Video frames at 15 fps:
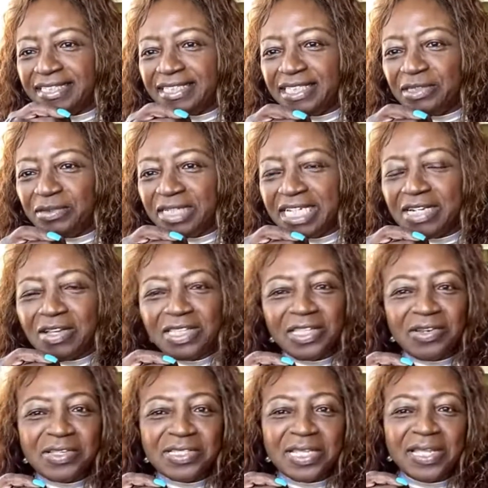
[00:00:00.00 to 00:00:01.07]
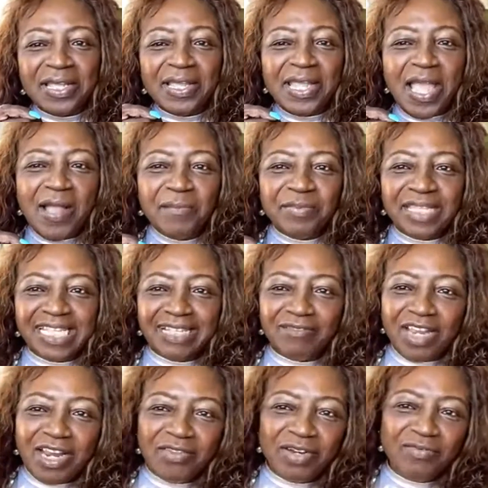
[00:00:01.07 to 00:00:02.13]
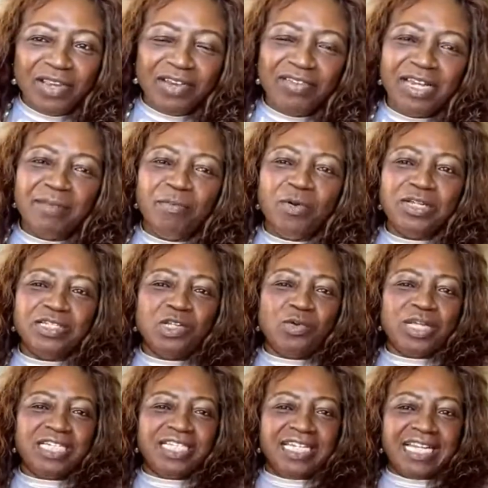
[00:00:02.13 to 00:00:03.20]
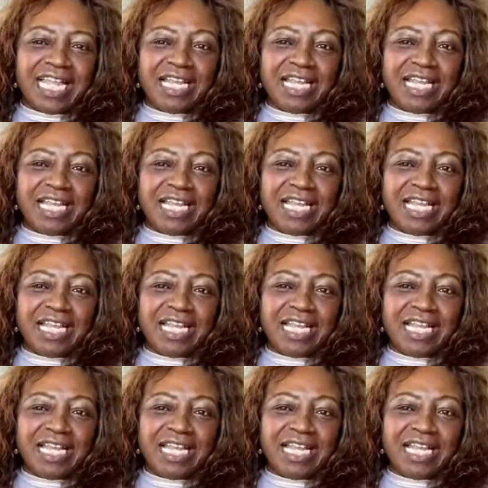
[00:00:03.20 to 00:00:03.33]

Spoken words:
Tune in on Thursday. Yep, the very, very important question.